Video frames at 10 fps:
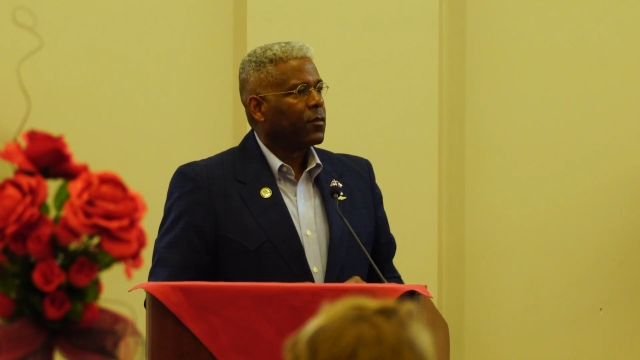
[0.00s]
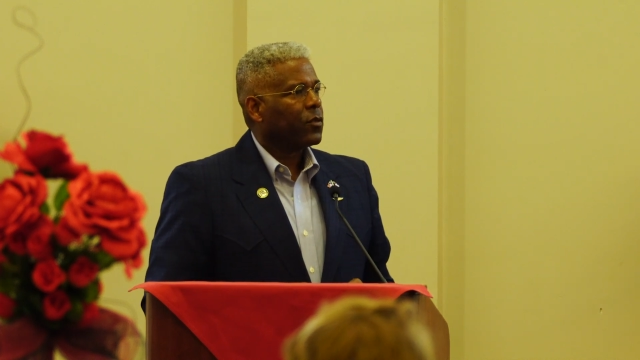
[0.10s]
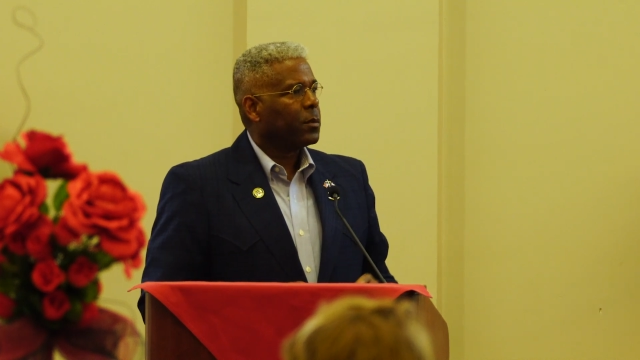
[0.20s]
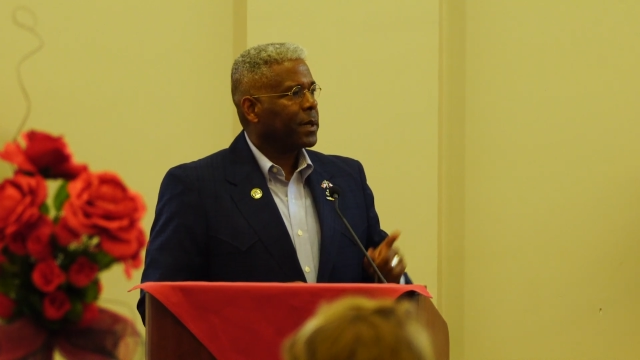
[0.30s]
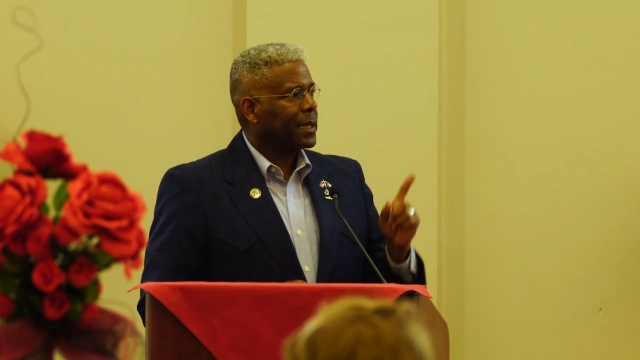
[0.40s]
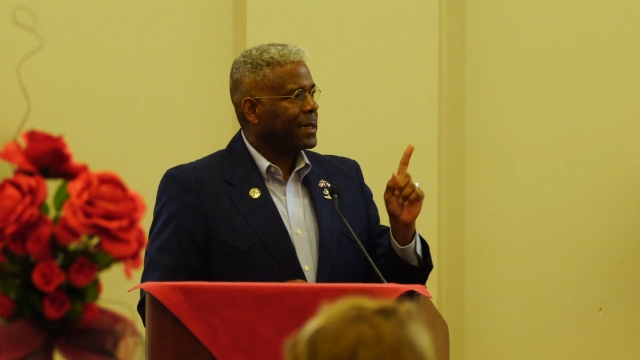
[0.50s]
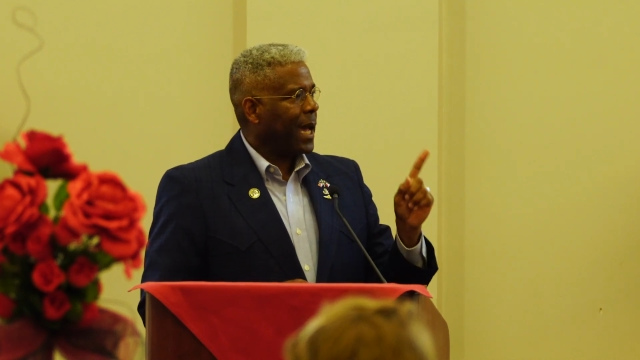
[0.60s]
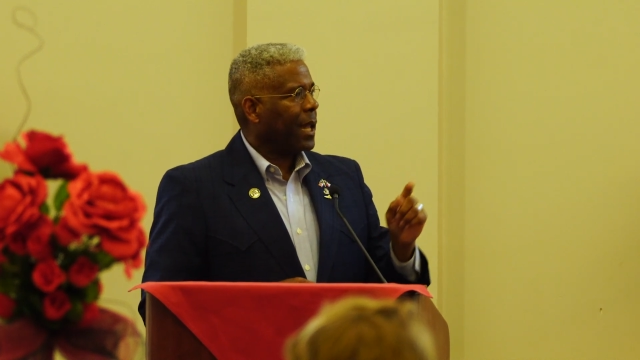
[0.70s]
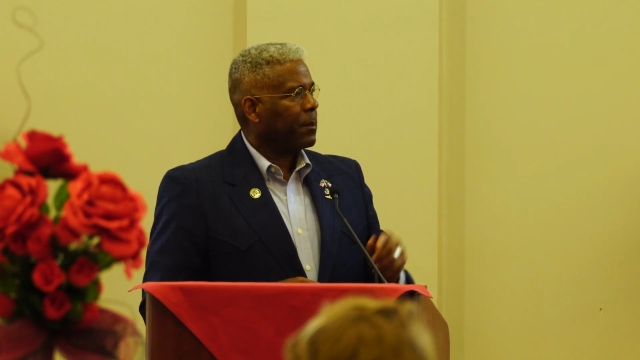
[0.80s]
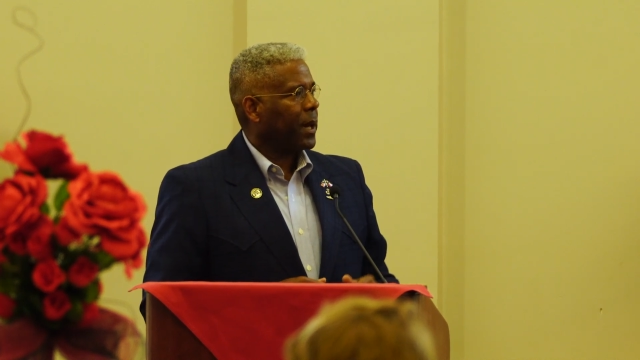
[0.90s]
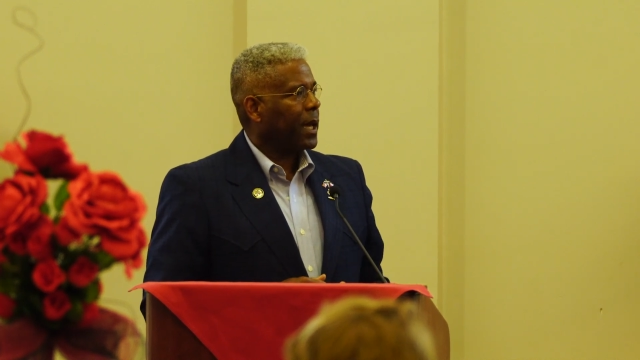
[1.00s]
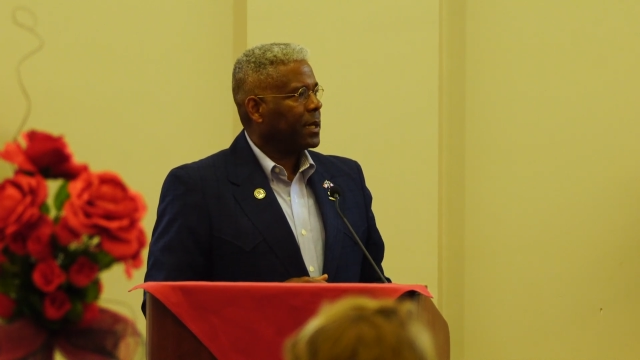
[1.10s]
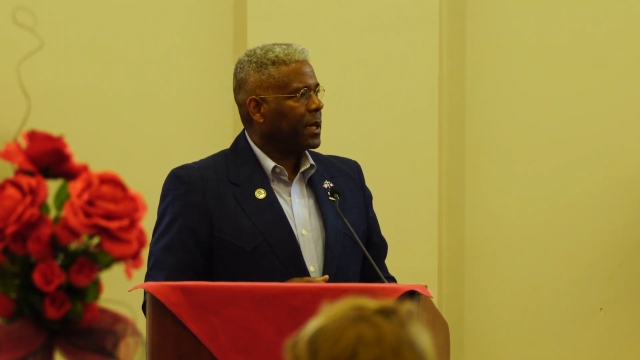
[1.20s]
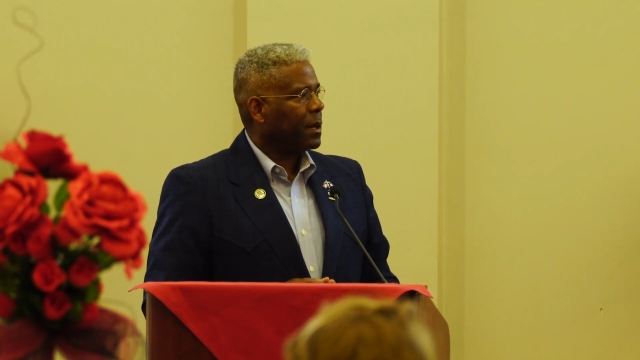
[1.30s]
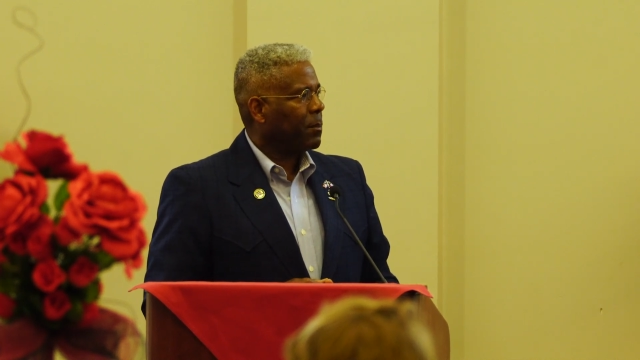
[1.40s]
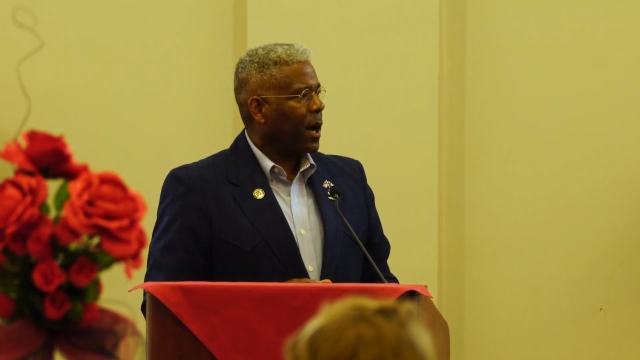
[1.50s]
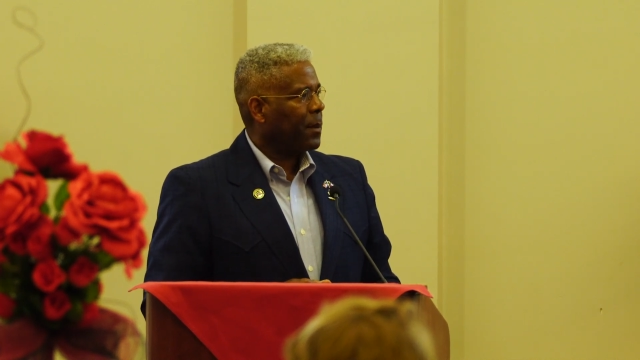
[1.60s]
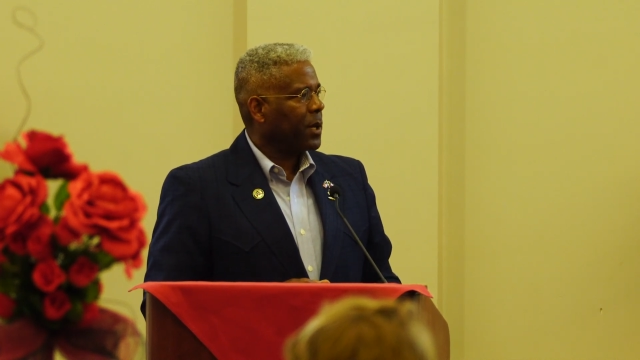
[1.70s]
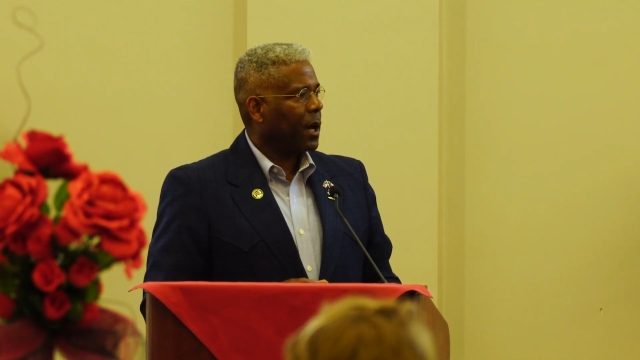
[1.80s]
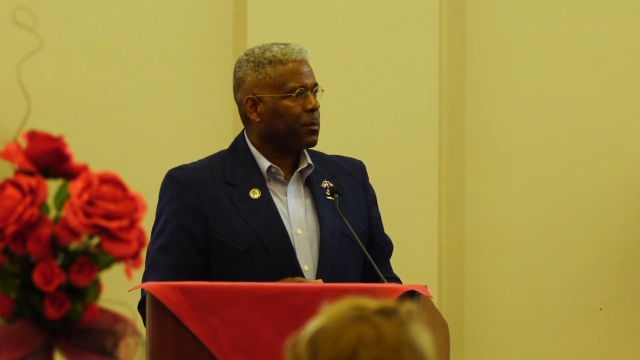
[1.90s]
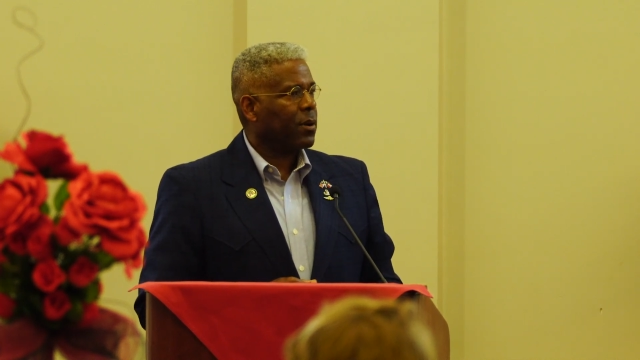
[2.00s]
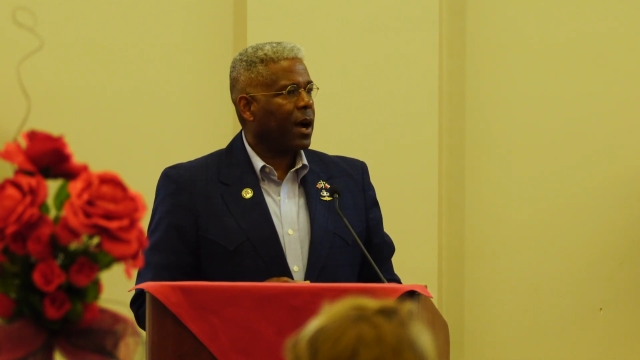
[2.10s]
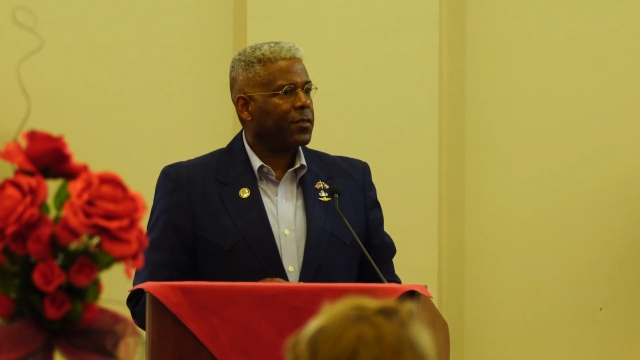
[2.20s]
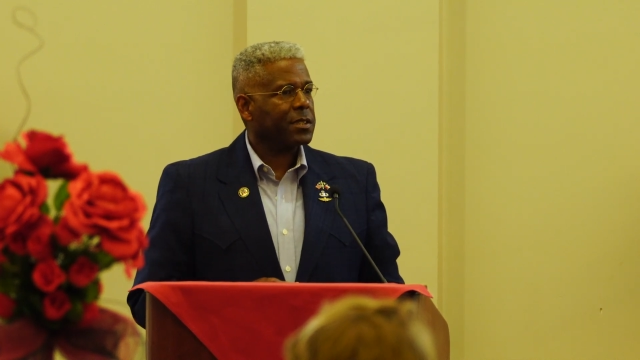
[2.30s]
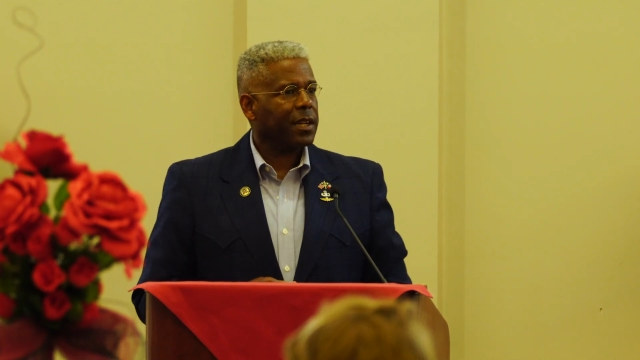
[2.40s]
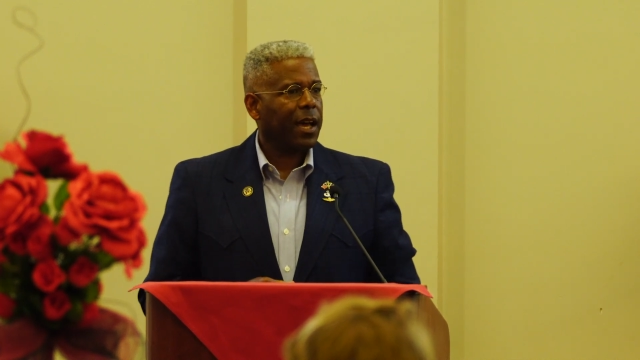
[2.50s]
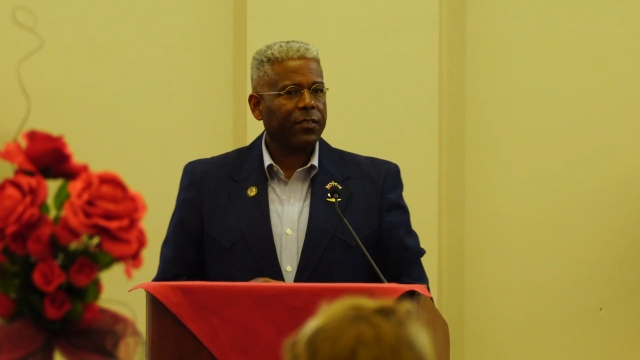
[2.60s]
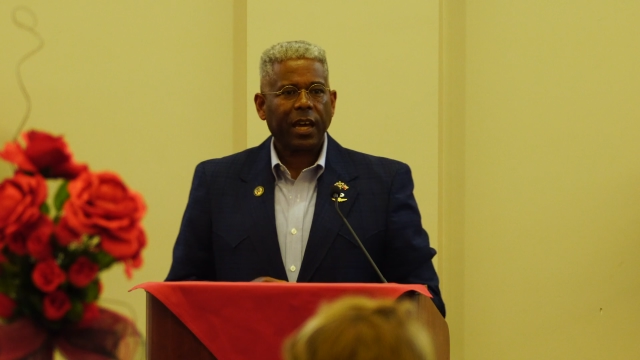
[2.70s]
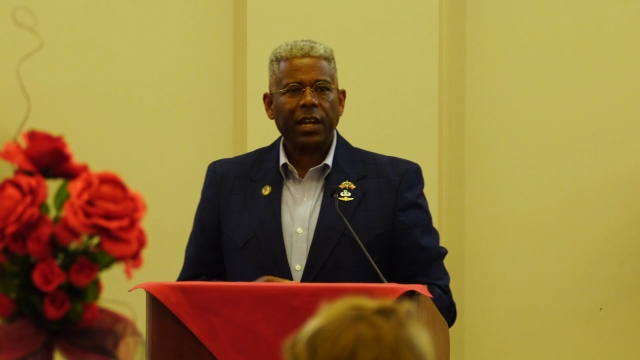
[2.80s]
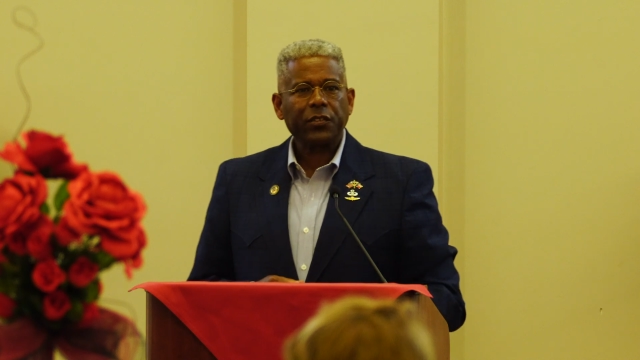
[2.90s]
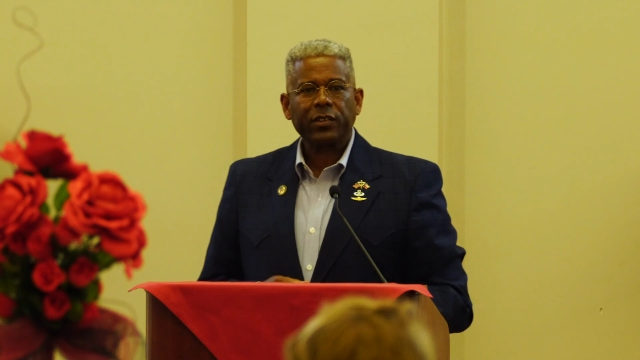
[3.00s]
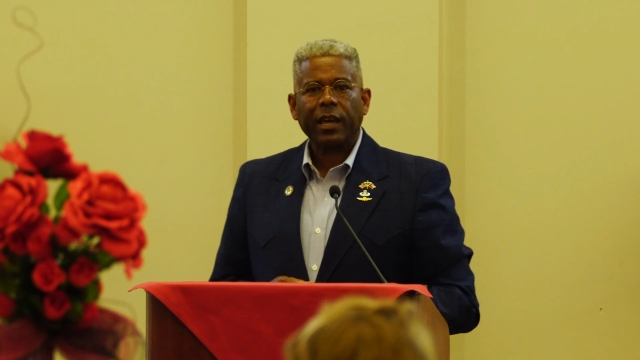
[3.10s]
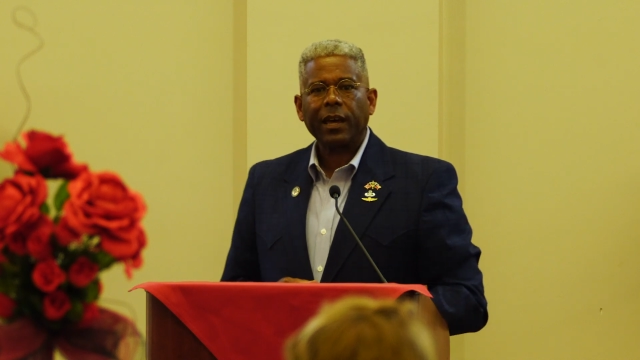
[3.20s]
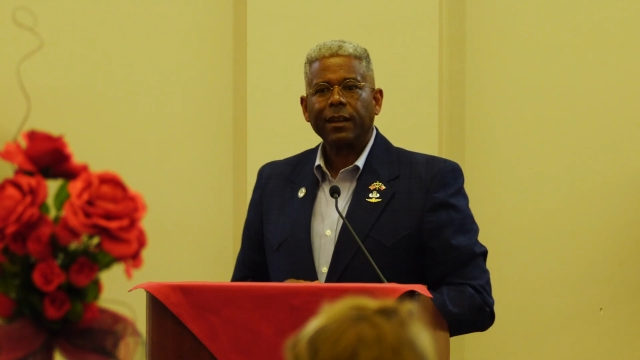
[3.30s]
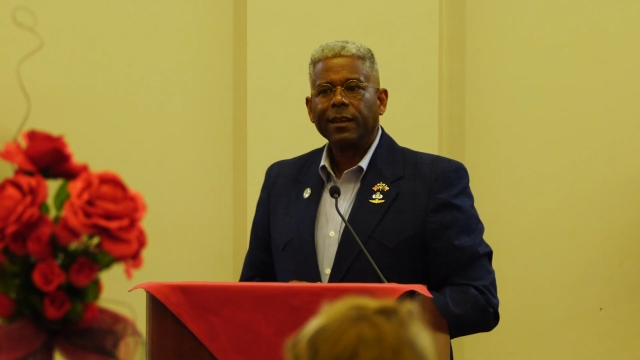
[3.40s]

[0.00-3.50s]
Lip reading: from what the Taliban did in Bamyan province in Afghanistan